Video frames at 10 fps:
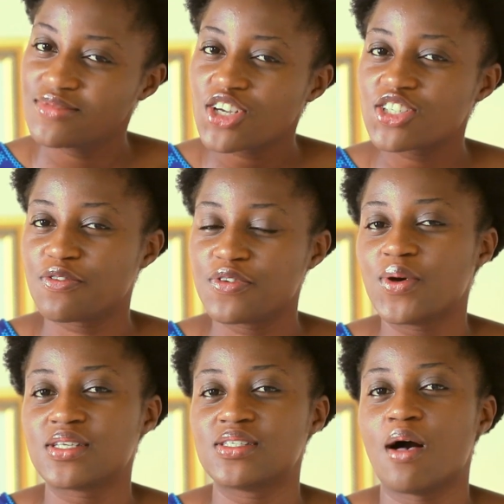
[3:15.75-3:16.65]
Just a few
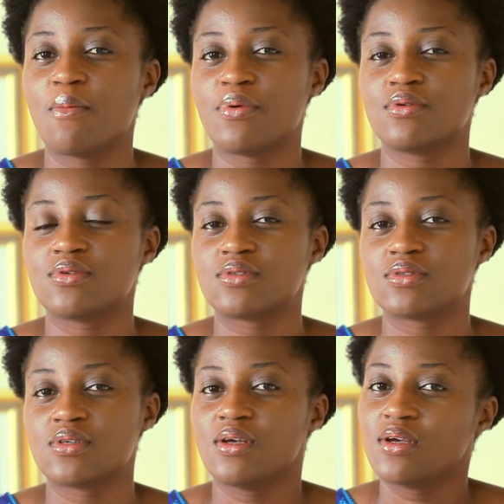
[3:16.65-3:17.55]

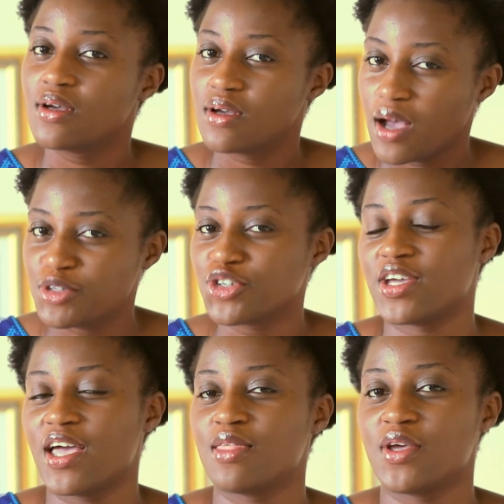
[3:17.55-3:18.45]
examples. I'm sure
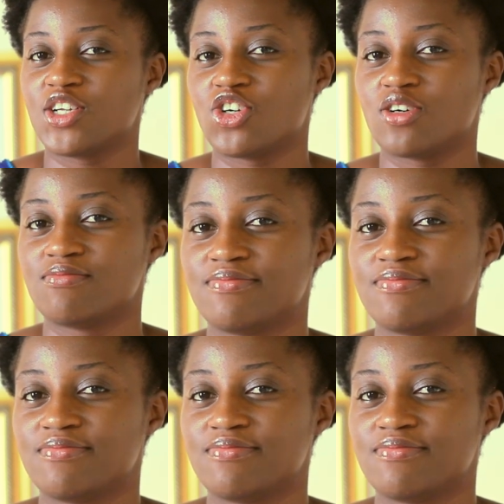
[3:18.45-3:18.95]
you get the picture.